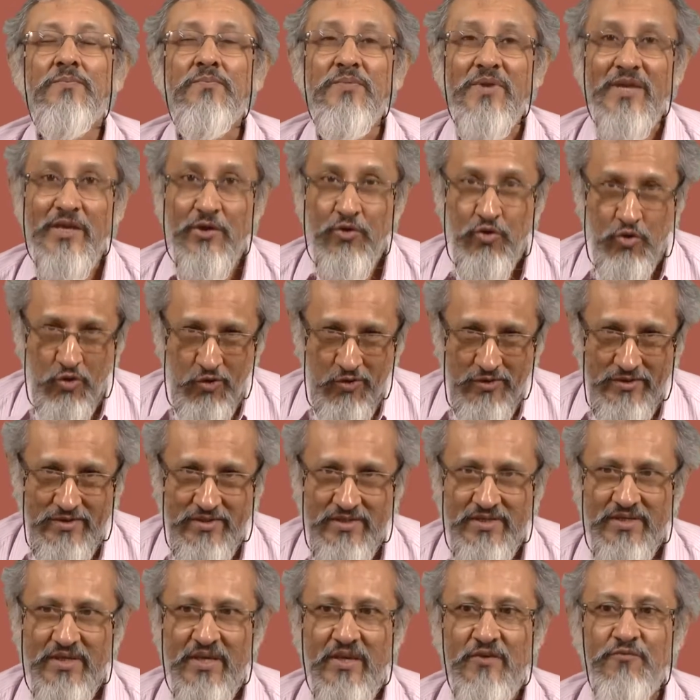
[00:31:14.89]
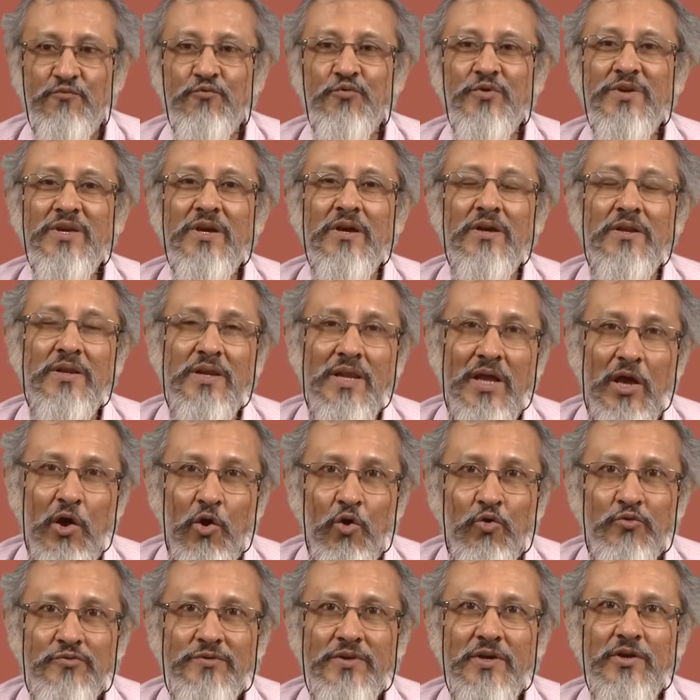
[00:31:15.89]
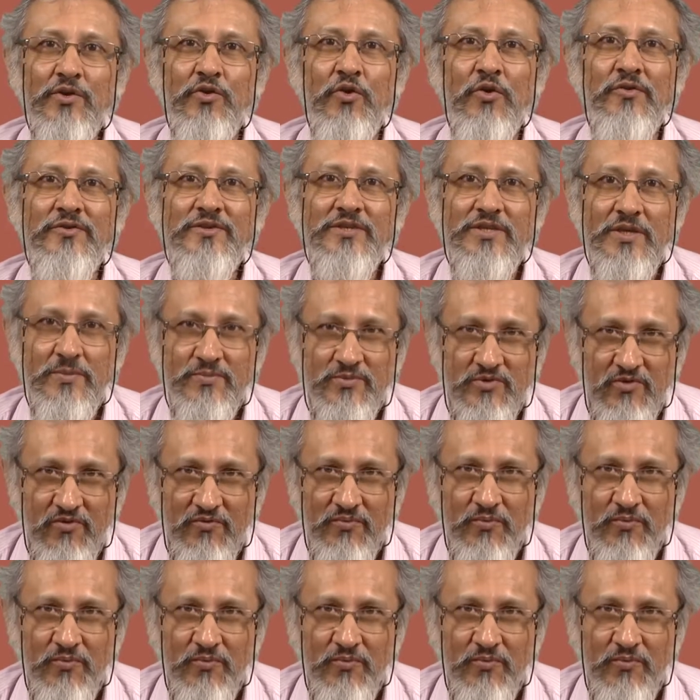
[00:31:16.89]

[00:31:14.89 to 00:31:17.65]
Because if we allow the concept